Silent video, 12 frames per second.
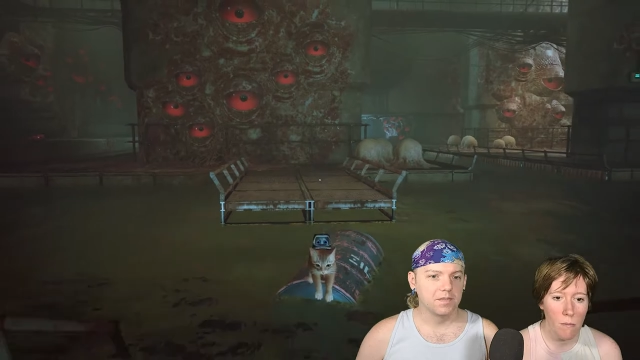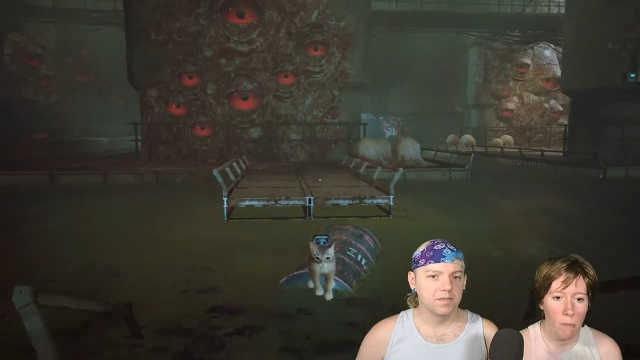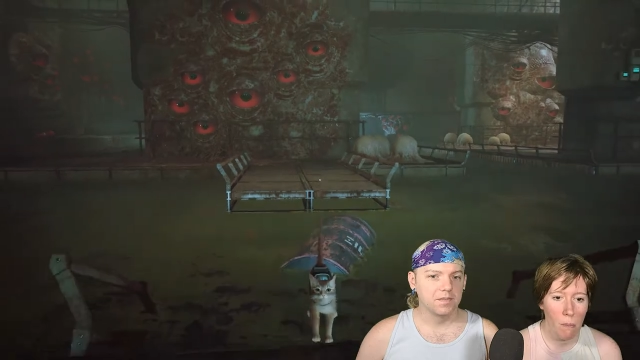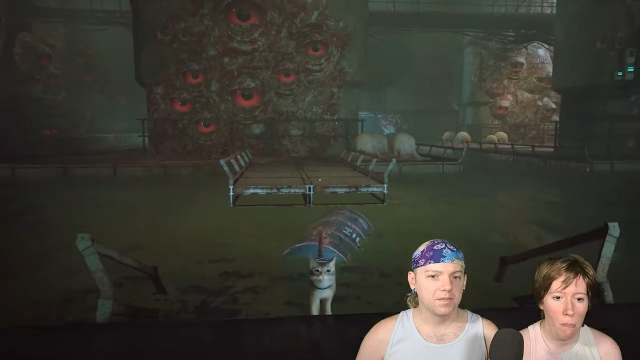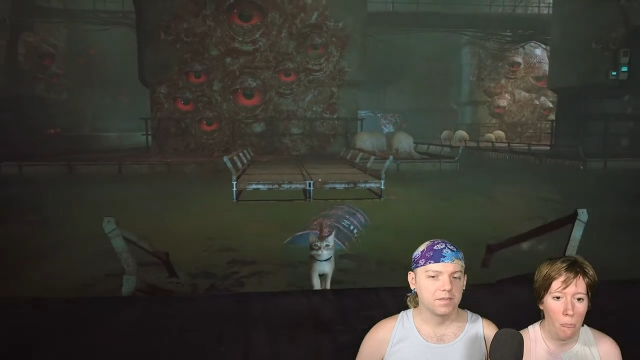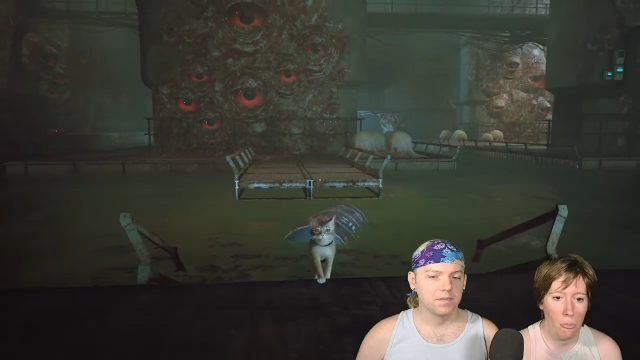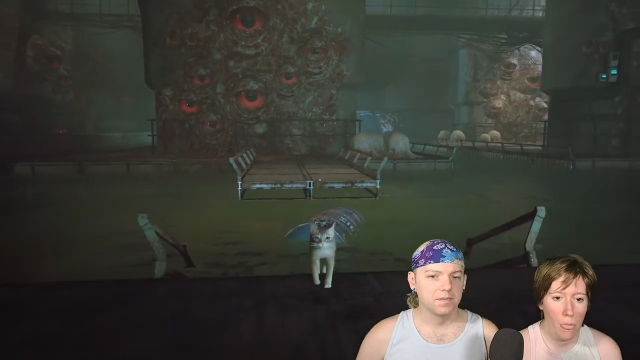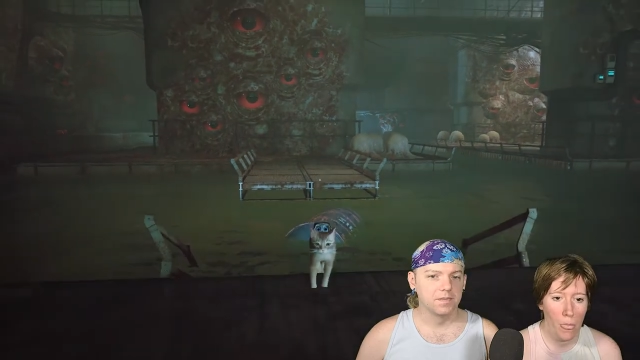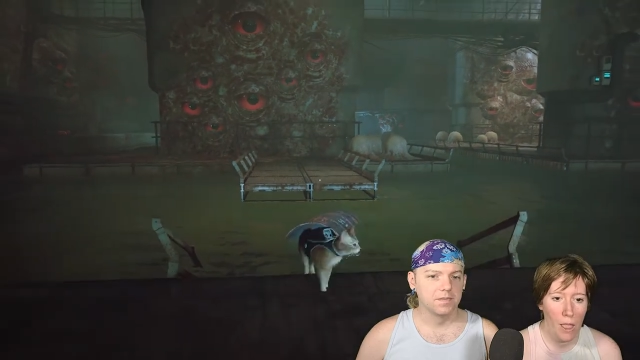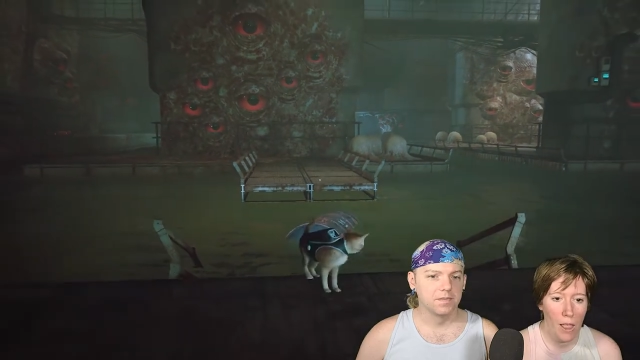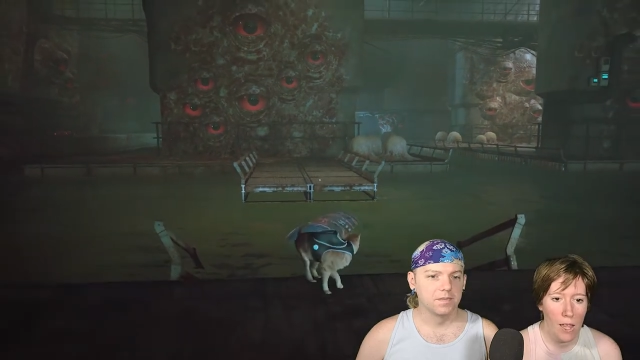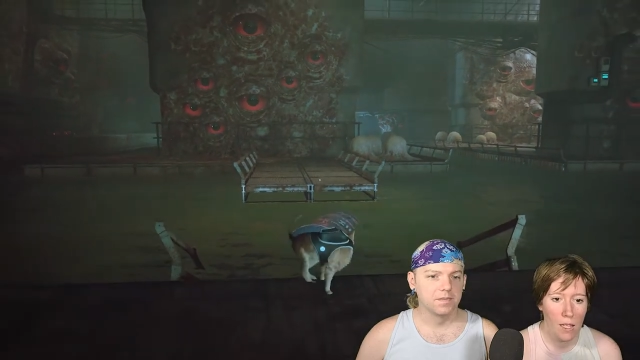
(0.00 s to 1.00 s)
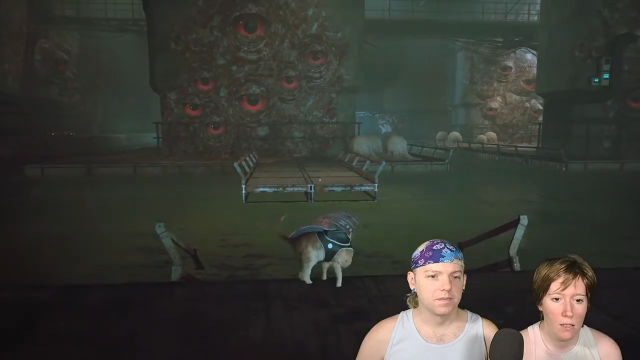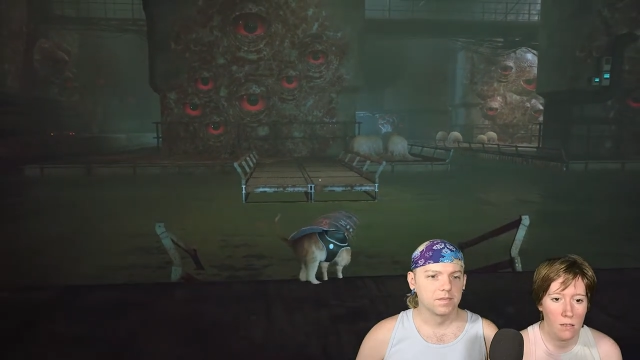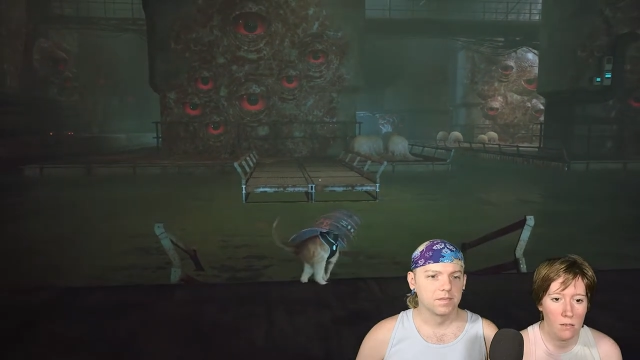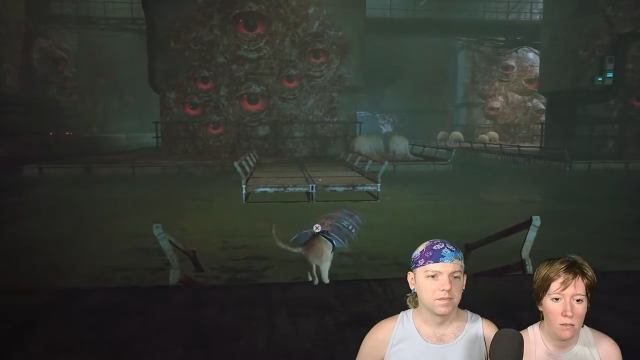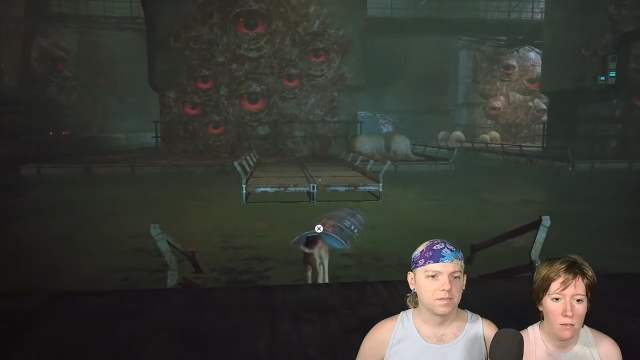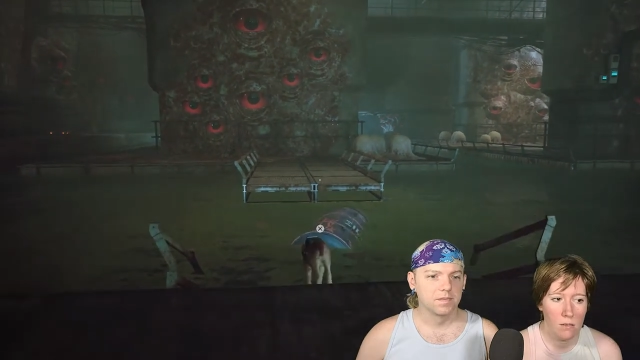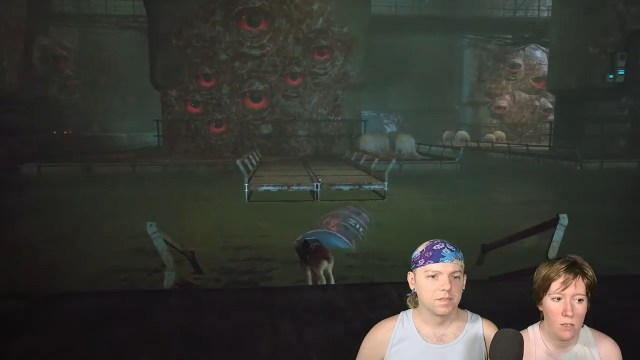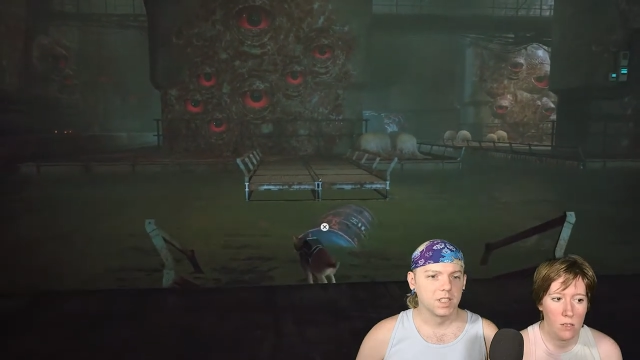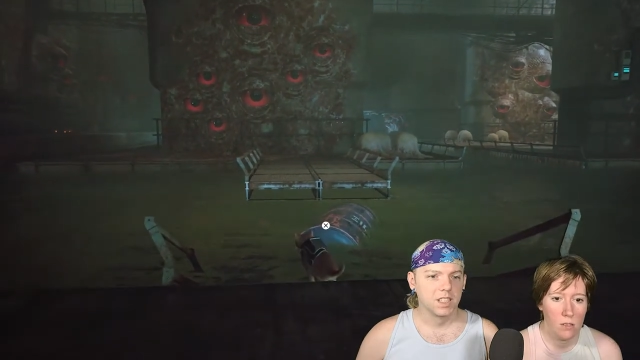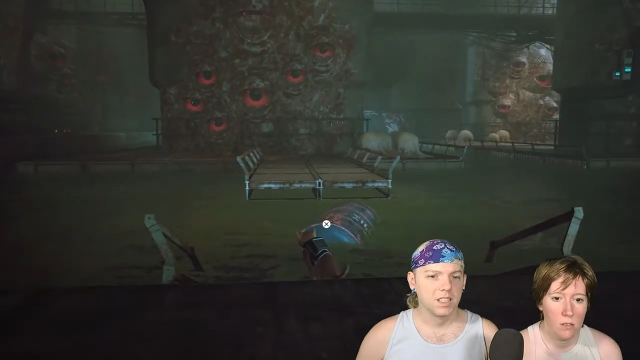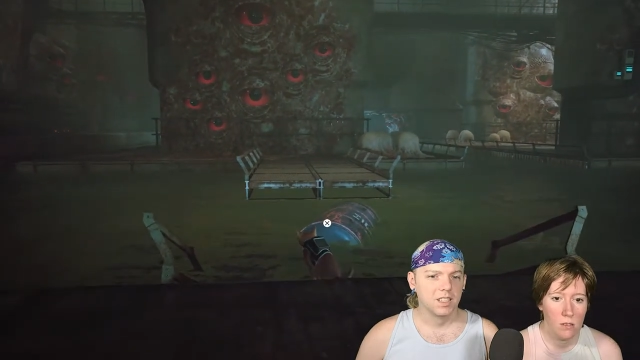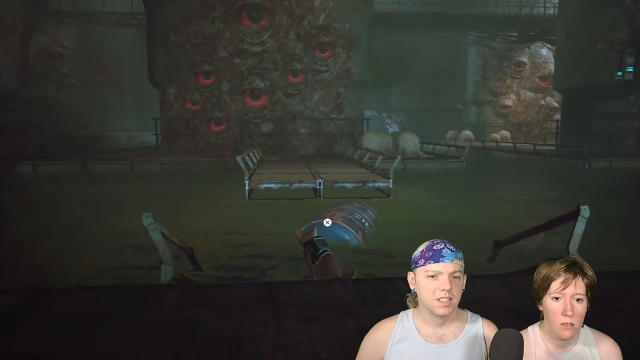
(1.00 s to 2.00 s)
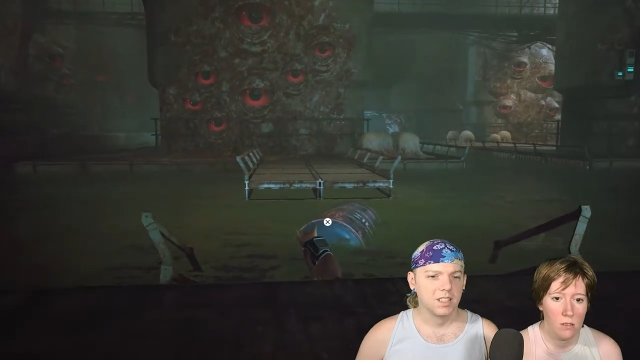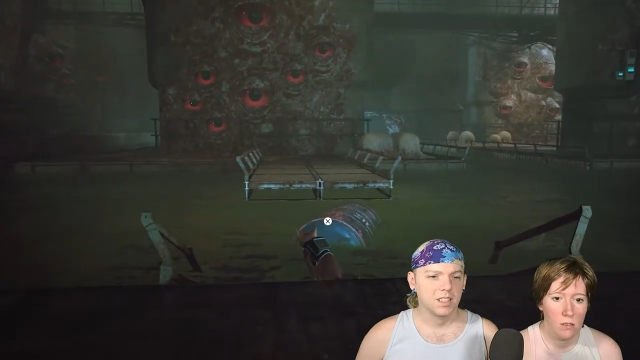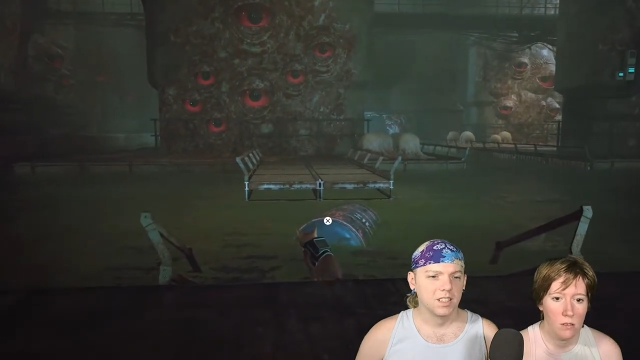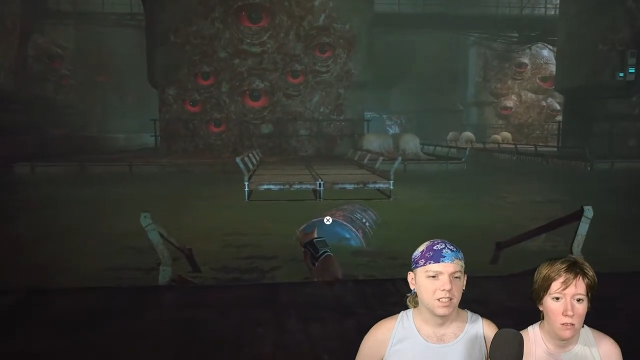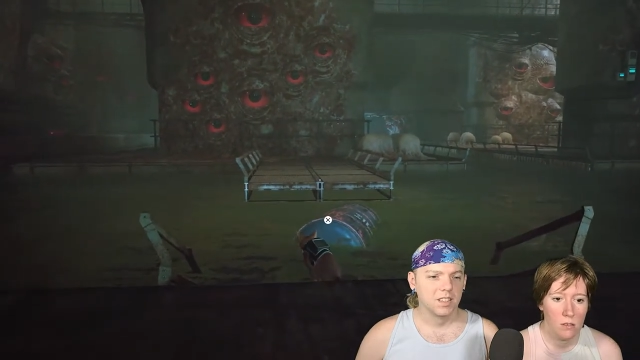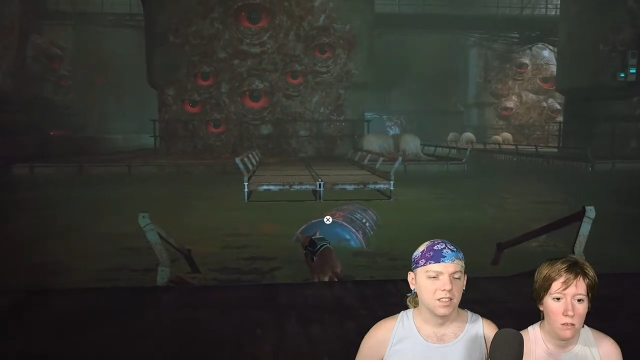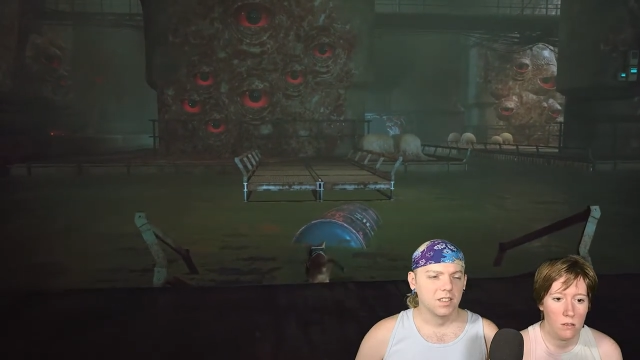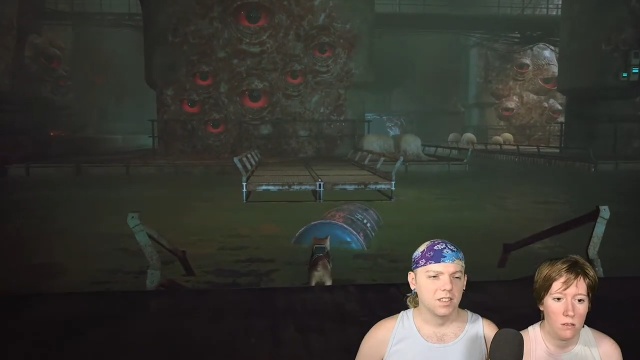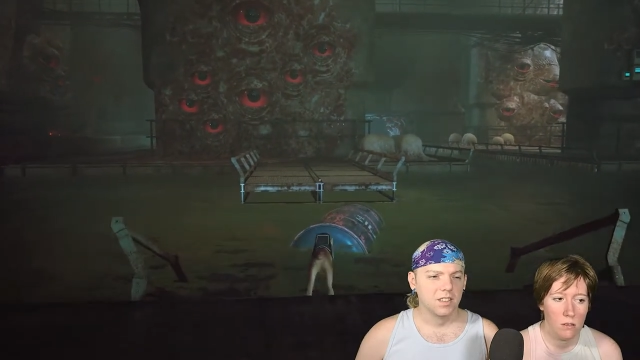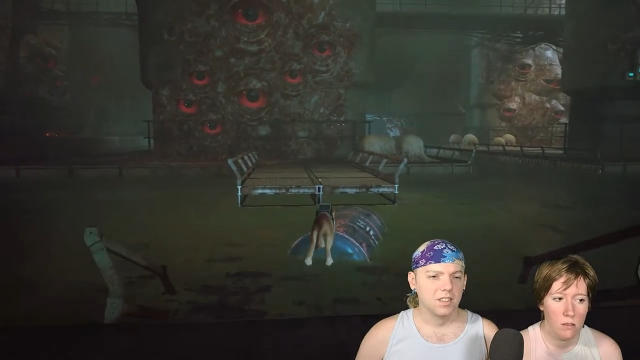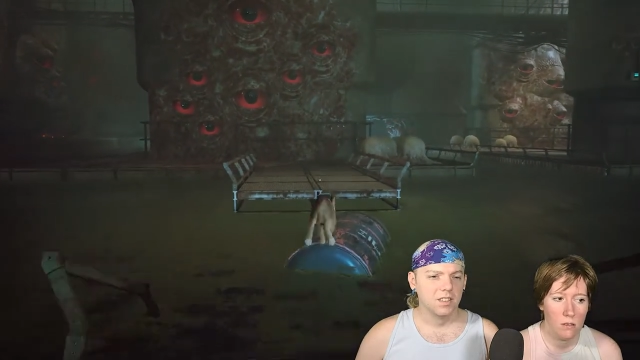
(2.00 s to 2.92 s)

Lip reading: (no one is talking)